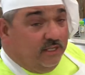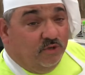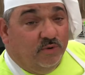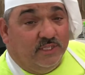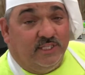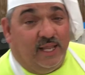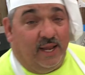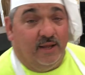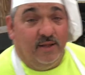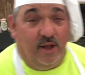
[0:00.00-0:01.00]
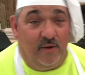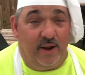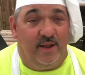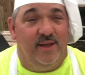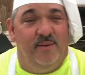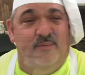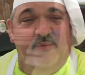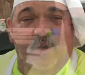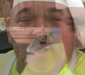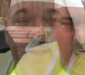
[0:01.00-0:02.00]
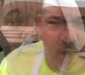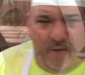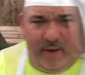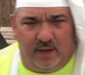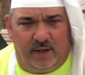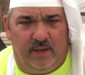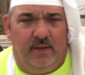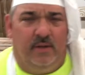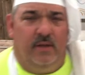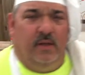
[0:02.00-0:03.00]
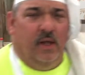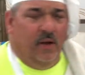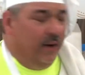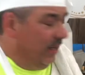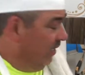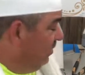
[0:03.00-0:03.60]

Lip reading: do its thing. All right? All right, guys.